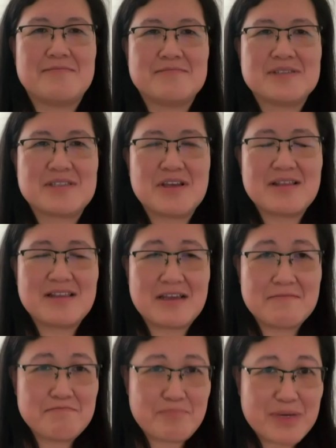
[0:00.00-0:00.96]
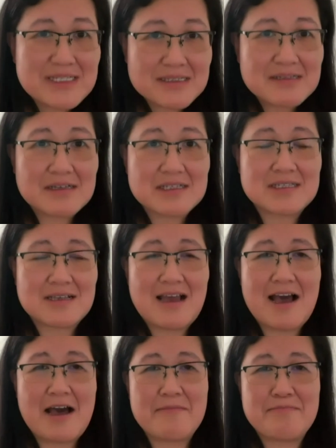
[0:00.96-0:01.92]
certainly in business,
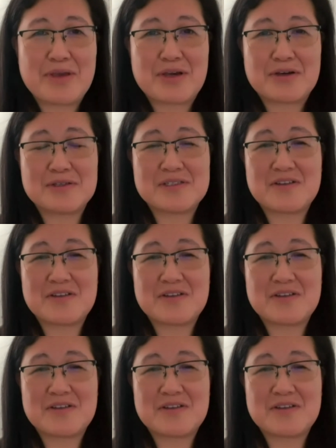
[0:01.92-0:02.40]
because